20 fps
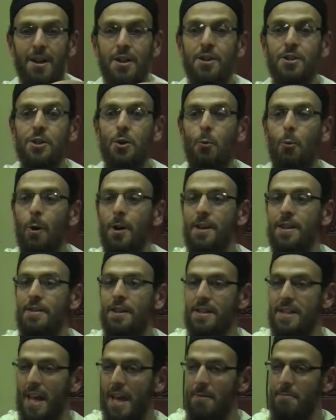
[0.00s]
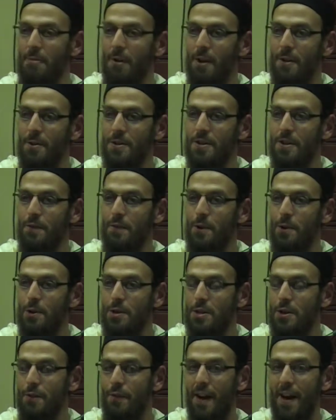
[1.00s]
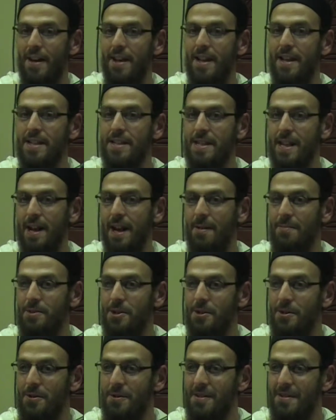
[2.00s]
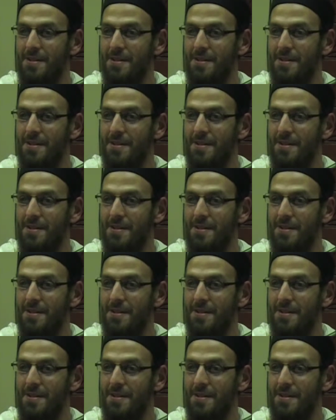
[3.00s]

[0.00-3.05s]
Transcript: So what did the 10 brothers of Yusuf alayhi salam do?